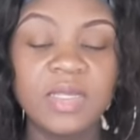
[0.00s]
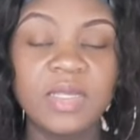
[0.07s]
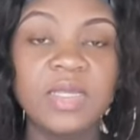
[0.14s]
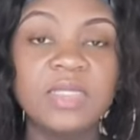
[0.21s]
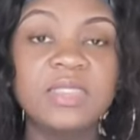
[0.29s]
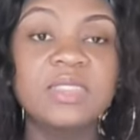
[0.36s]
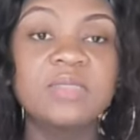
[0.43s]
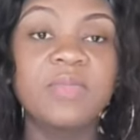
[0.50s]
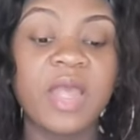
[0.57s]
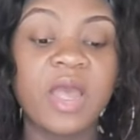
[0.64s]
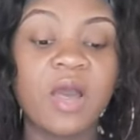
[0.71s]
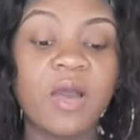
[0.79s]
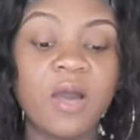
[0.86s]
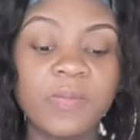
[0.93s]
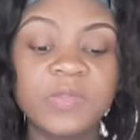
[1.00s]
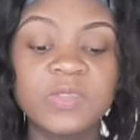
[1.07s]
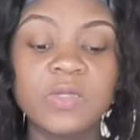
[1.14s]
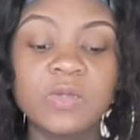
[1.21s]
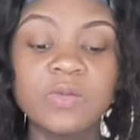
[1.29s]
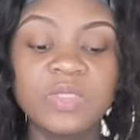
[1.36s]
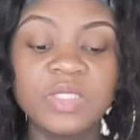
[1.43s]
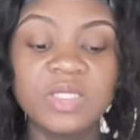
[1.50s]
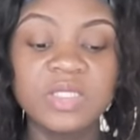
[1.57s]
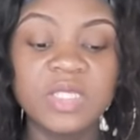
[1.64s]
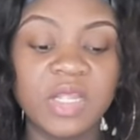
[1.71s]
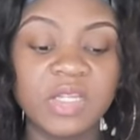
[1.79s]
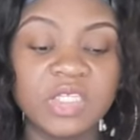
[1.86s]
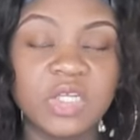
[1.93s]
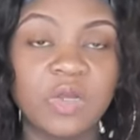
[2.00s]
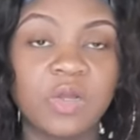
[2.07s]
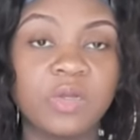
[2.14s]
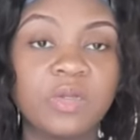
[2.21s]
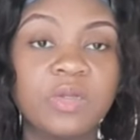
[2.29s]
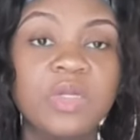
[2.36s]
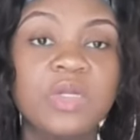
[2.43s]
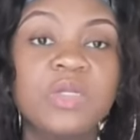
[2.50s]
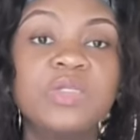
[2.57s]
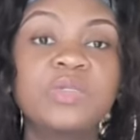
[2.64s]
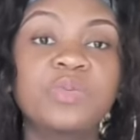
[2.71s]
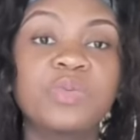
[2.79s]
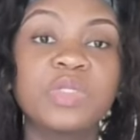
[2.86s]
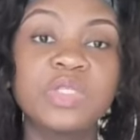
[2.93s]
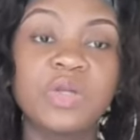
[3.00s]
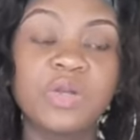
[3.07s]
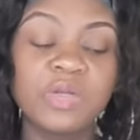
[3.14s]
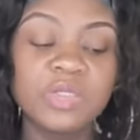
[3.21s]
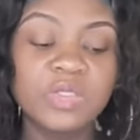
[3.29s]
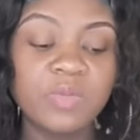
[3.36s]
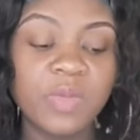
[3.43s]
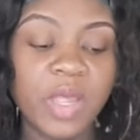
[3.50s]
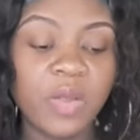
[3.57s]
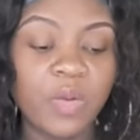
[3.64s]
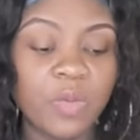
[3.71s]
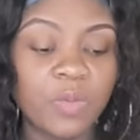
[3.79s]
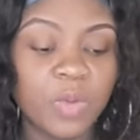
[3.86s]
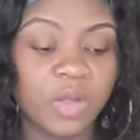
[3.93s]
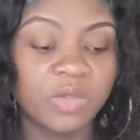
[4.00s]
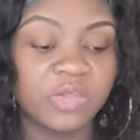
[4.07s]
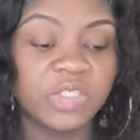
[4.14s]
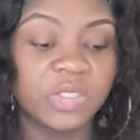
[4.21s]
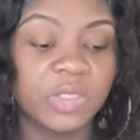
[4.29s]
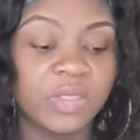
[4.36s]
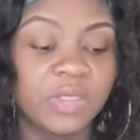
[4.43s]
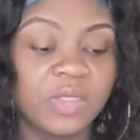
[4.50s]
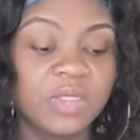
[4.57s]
it is my absolute intention to return to my home country,